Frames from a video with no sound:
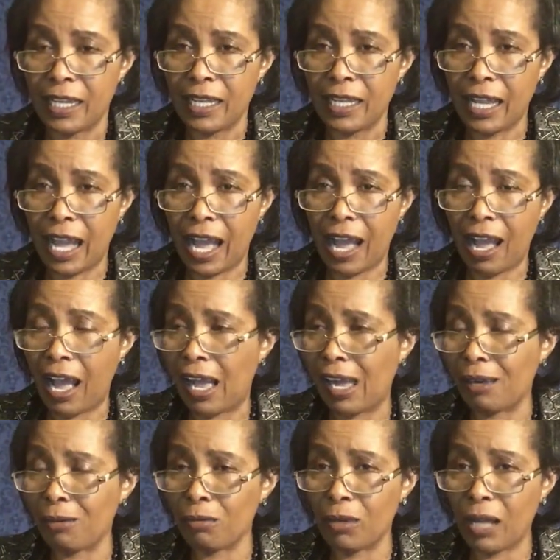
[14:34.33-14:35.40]
uh,
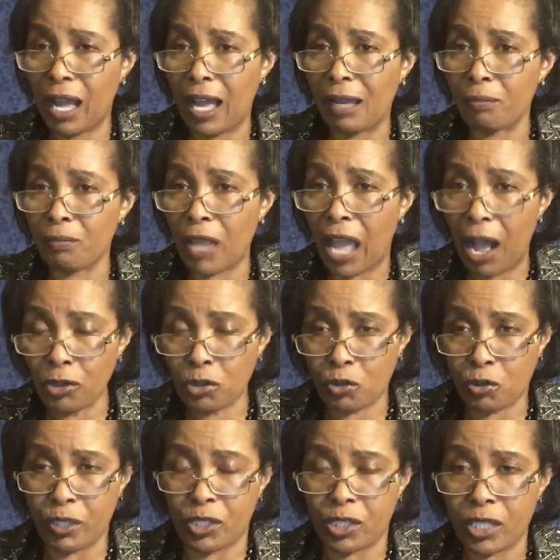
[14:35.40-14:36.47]
um,
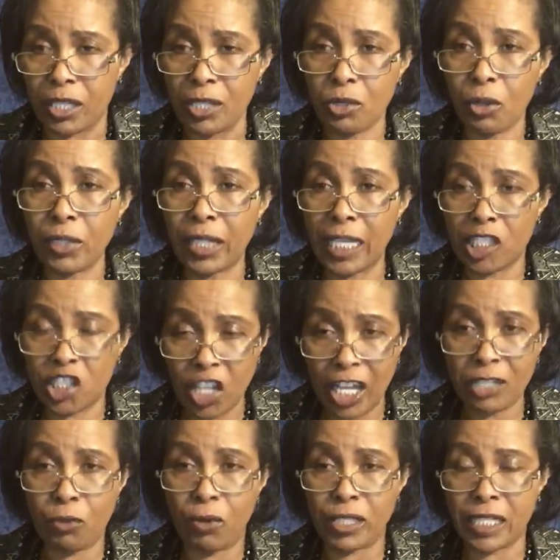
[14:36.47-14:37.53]
outreach. So the church
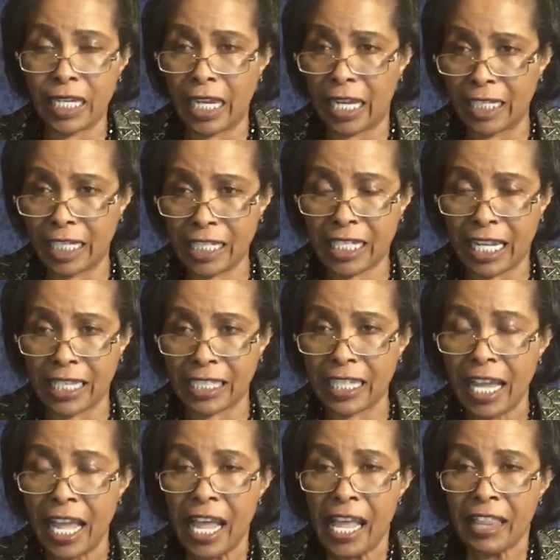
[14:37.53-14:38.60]
was in a distance.
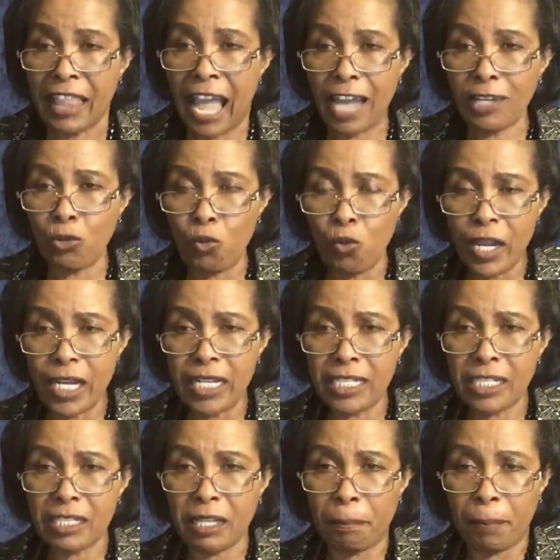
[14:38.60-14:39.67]
That wind
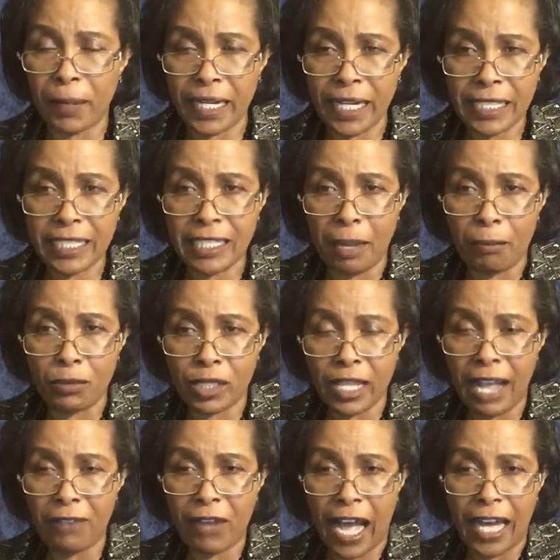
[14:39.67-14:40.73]
separated themselves
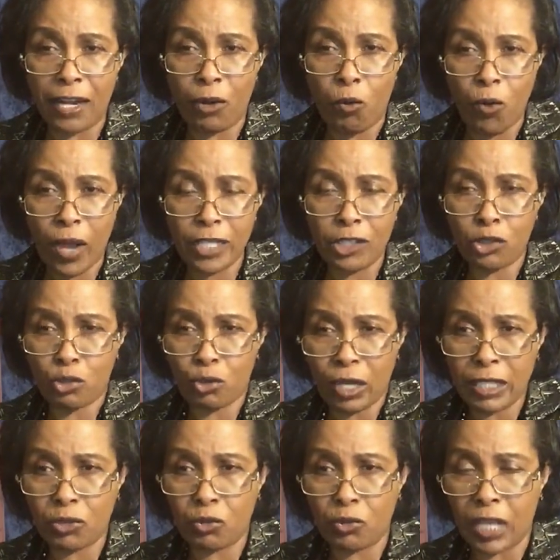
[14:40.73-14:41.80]
and went straight
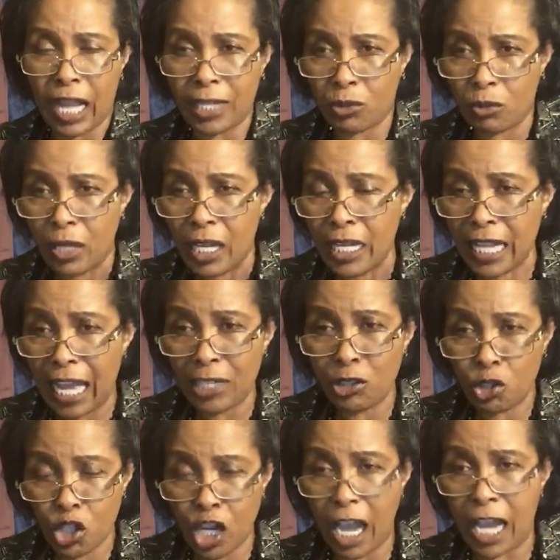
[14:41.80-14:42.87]
to that, that
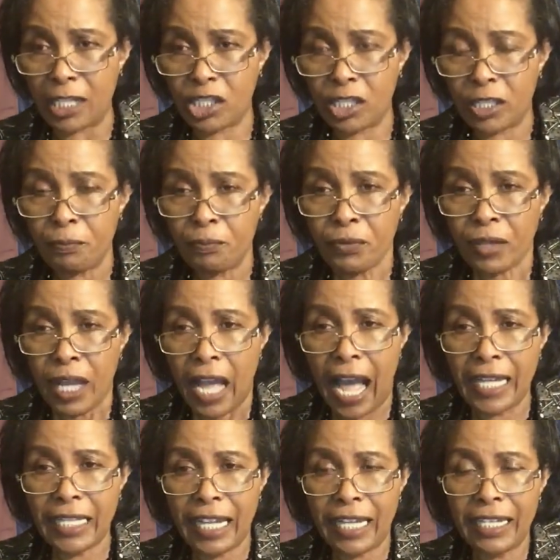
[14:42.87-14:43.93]
church. And
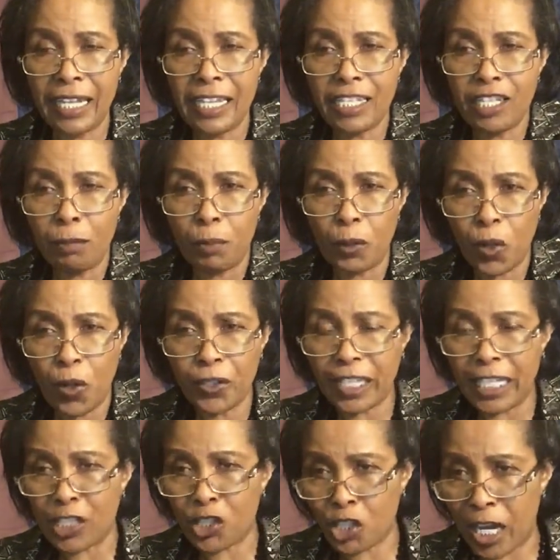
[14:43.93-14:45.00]
then it blew the
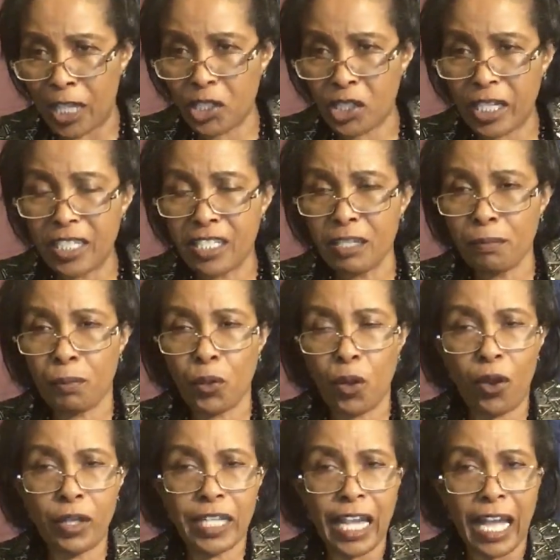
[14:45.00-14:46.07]
church, it blew
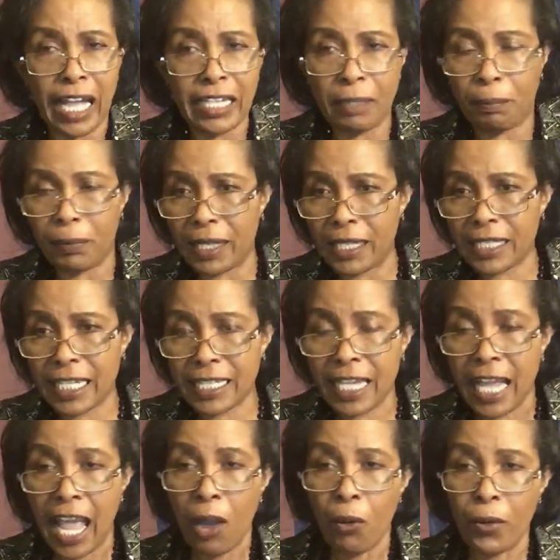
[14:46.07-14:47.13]
the other places.
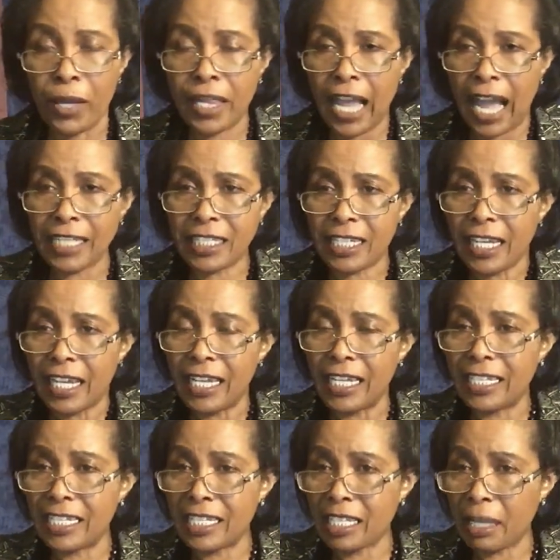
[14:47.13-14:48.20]
With that, it
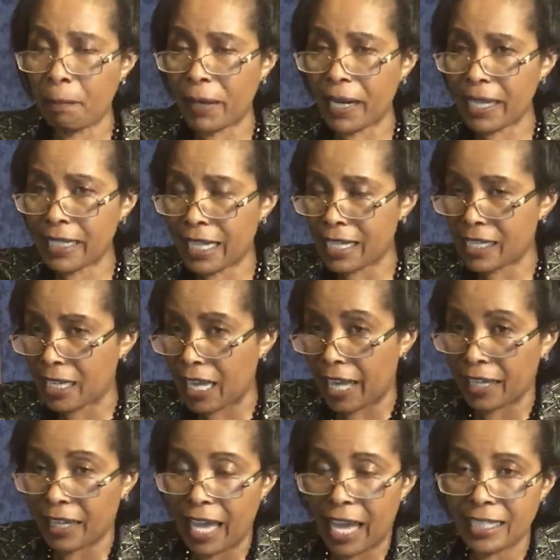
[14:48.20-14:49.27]
separated us like
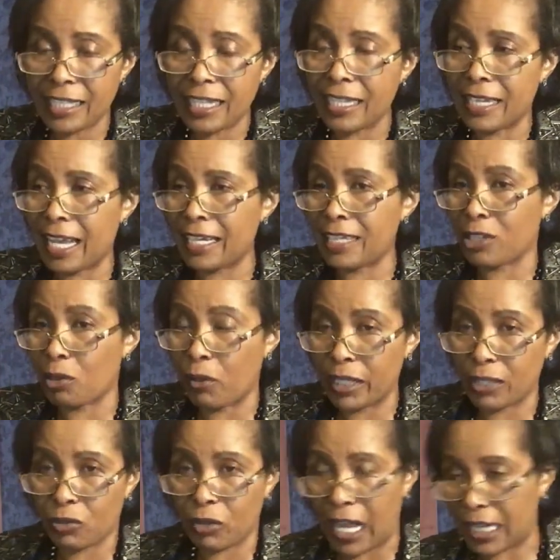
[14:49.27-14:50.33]
that, and then it went to
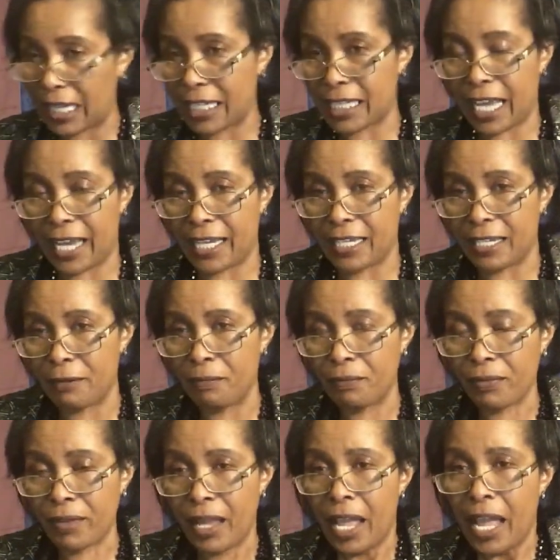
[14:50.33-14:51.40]
the other side.
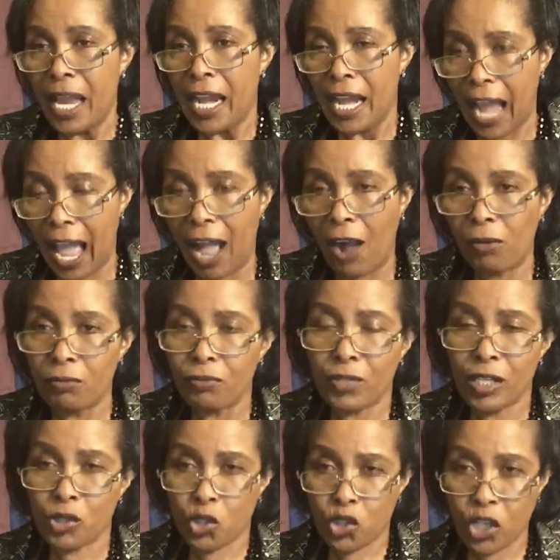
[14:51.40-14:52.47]
Now,
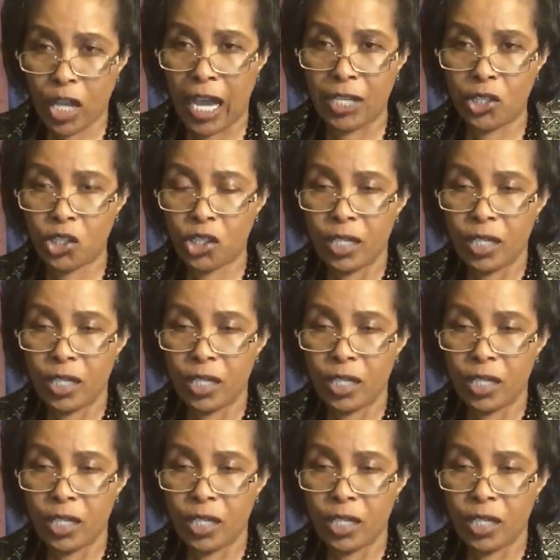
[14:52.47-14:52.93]
this church,